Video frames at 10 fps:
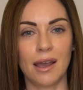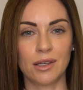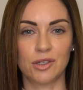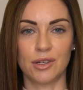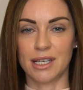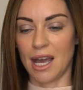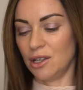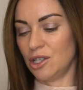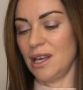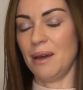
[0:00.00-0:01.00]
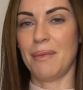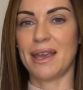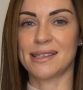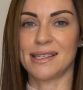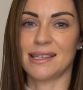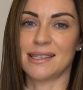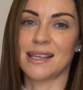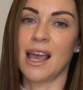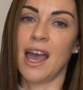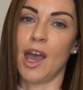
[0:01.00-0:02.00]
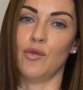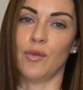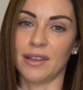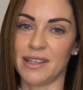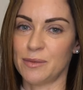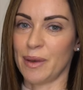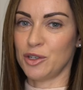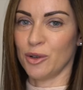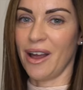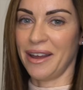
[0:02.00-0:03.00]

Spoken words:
extra touch that makes this a really special